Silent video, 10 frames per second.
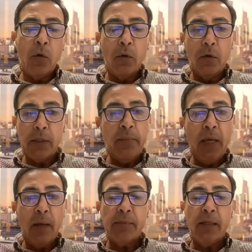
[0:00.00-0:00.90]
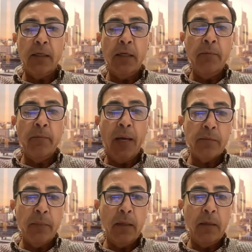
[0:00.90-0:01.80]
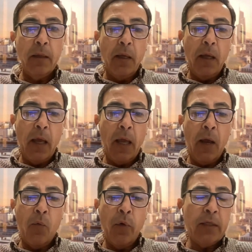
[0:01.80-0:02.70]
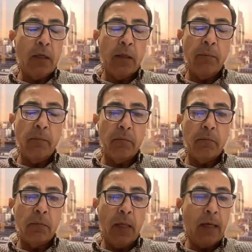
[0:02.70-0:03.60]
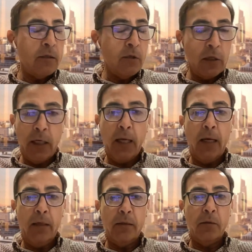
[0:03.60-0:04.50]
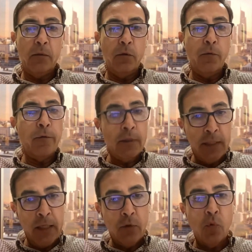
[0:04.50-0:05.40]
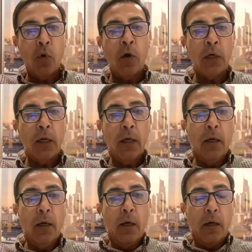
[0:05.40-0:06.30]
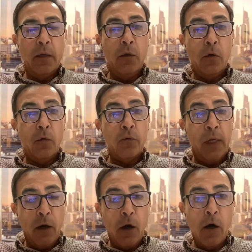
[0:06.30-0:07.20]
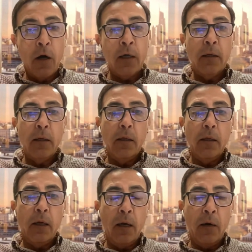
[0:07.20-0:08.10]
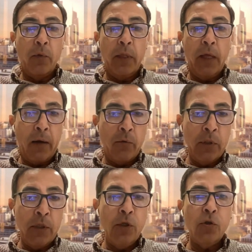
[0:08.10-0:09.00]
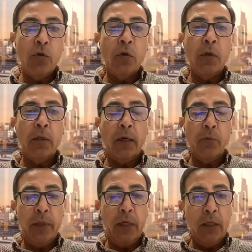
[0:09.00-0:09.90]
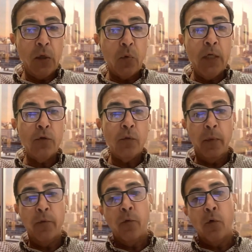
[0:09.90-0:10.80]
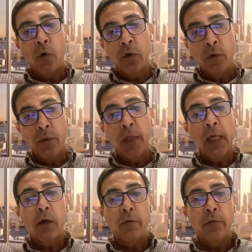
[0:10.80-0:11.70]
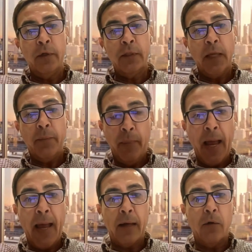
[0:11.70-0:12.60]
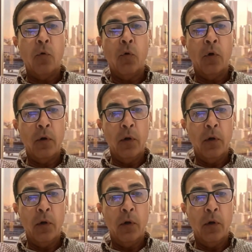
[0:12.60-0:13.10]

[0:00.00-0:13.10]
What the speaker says: semi-absentee investment, and we tell them that's not the case. You first need to work, really hard with the acquisition and then with the integration before you think of stepping back or,